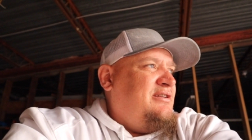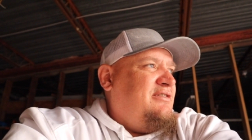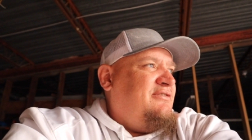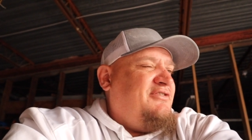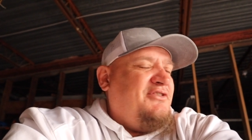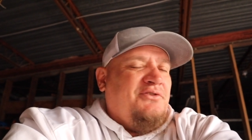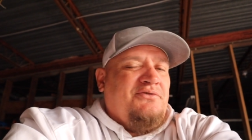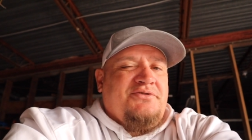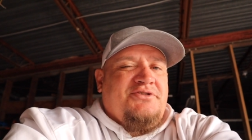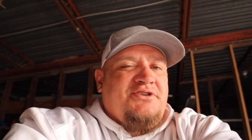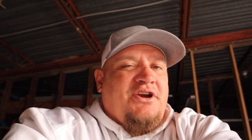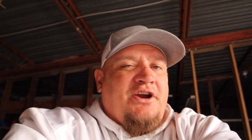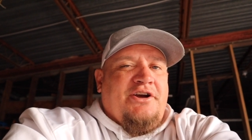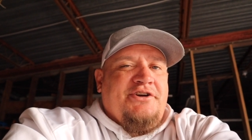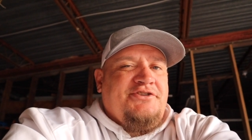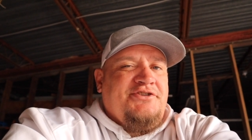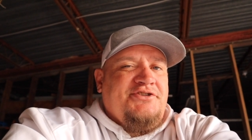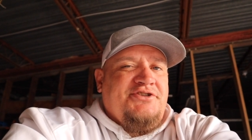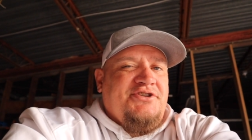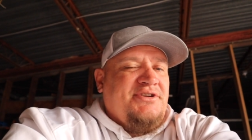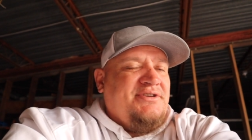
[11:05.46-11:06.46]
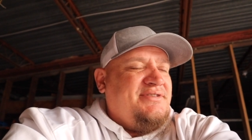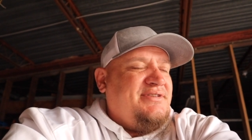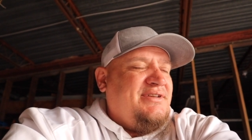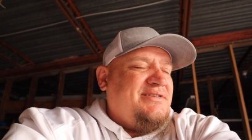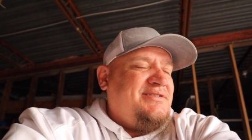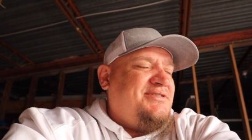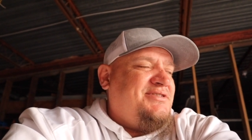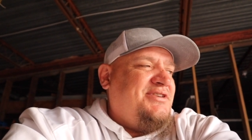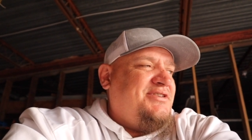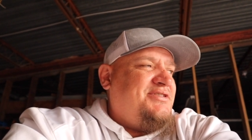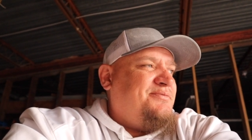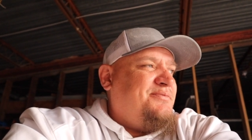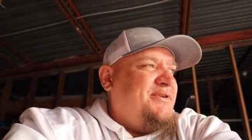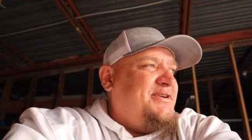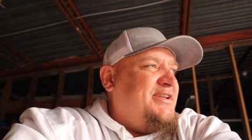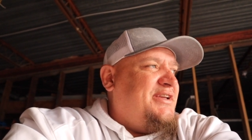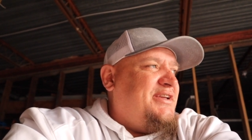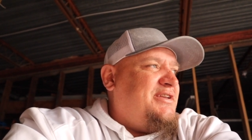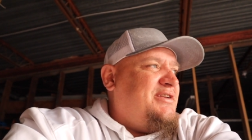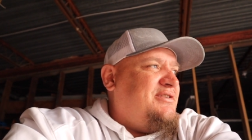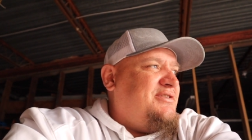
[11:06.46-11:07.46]
for those cartridges. That's just
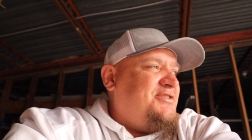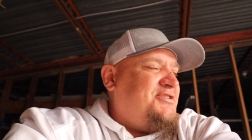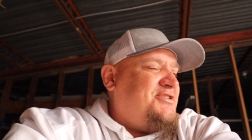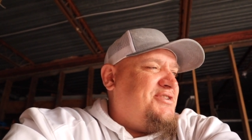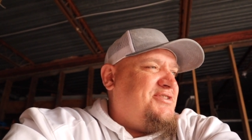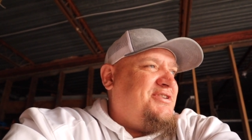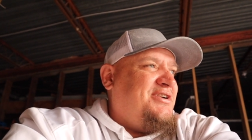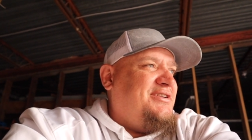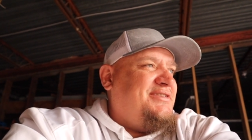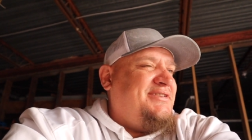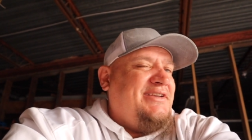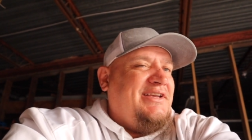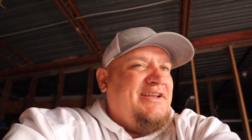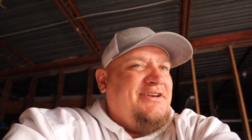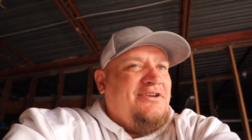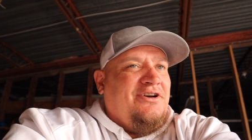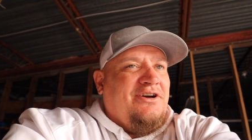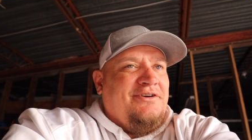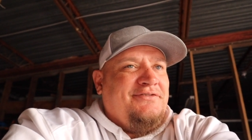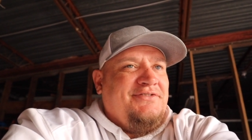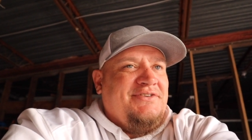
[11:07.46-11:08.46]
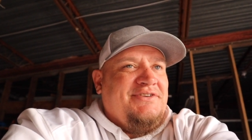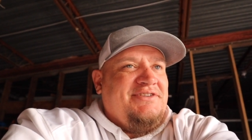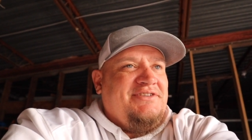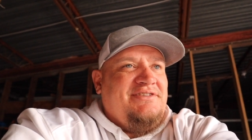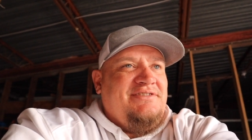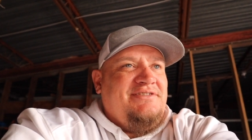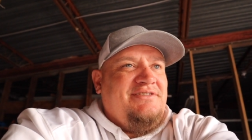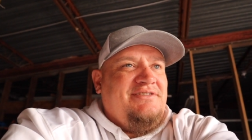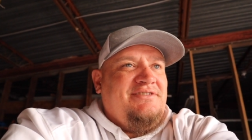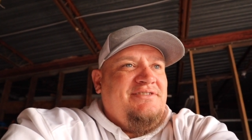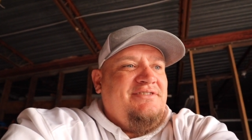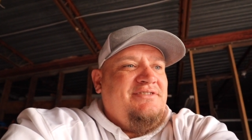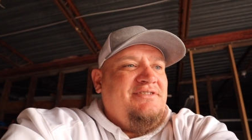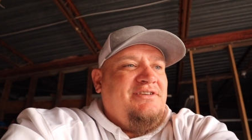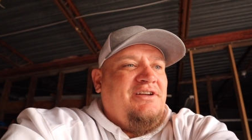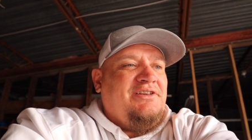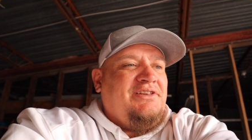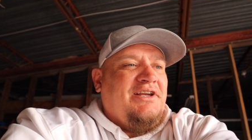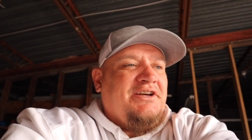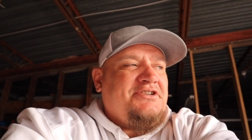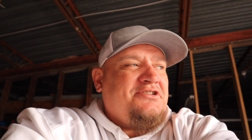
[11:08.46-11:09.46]
ridiculous. Just cut the end off and
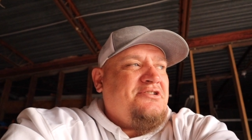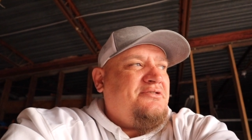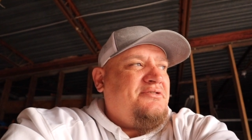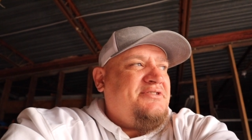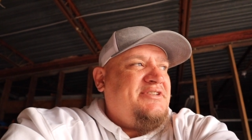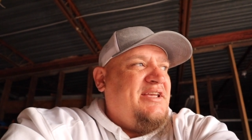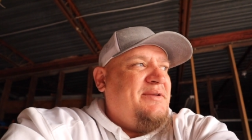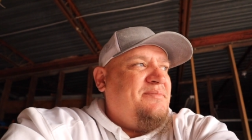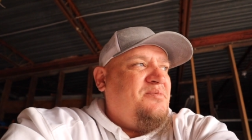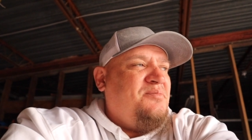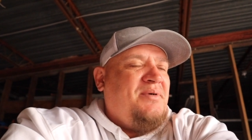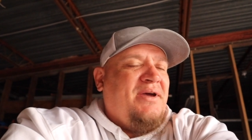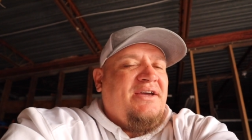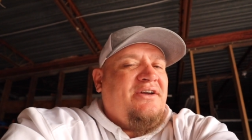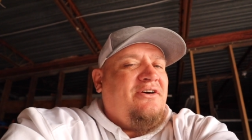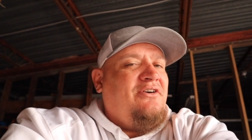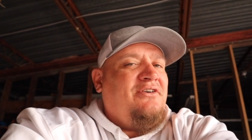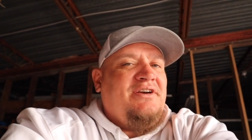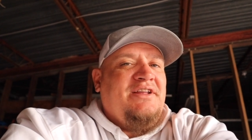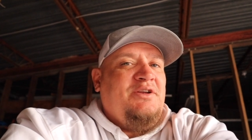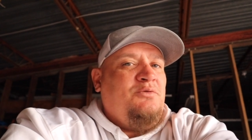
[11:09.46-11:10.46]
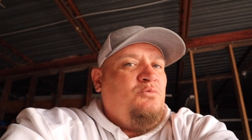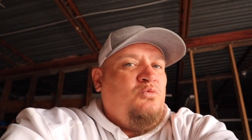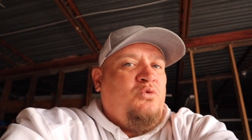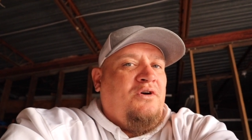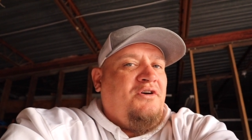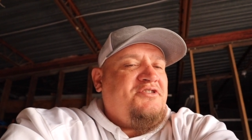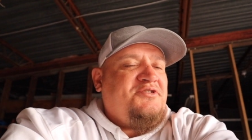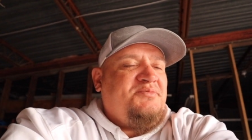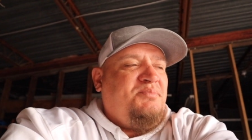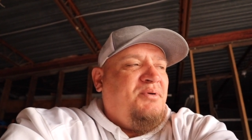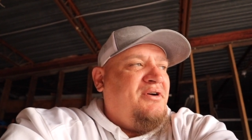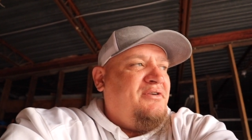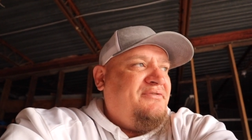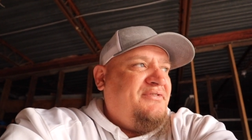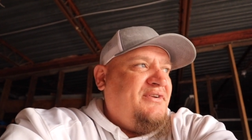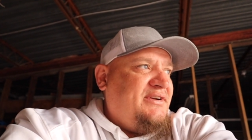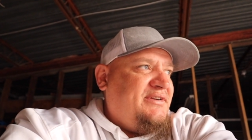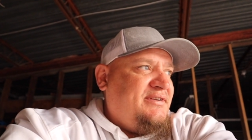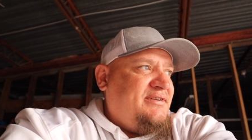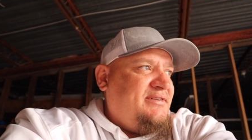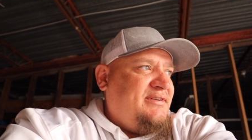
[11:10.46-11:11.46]
electrical tape it back on. It works
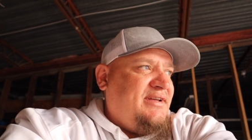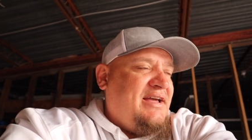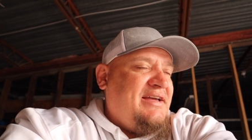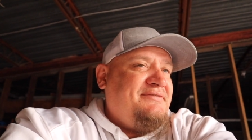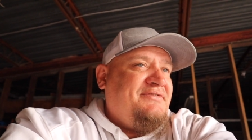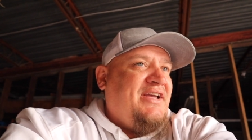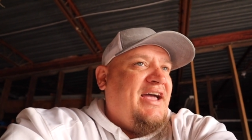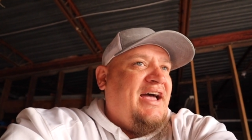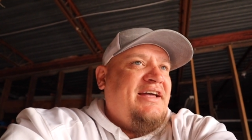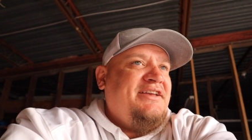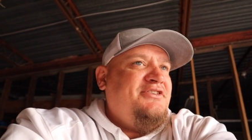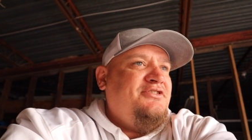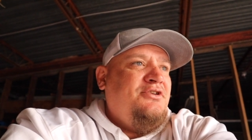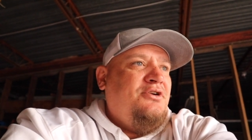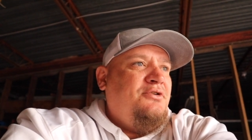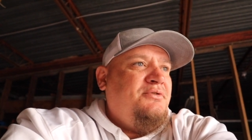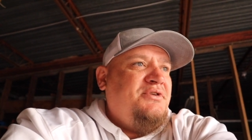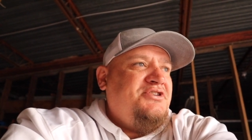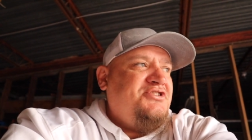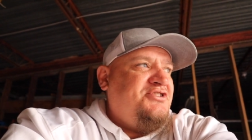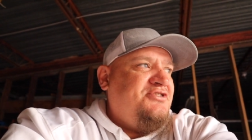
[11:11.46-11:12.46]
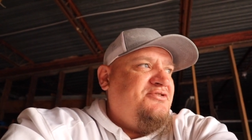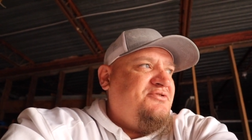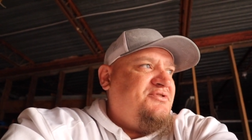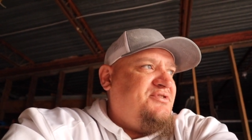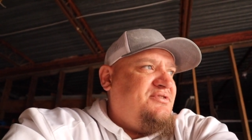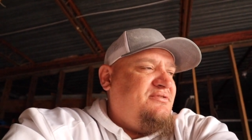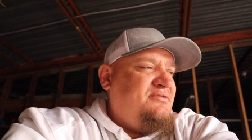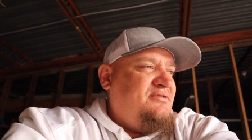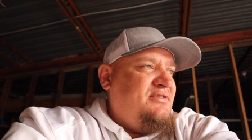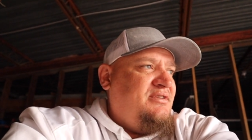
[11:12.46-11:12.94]
perfect. I've got no issues,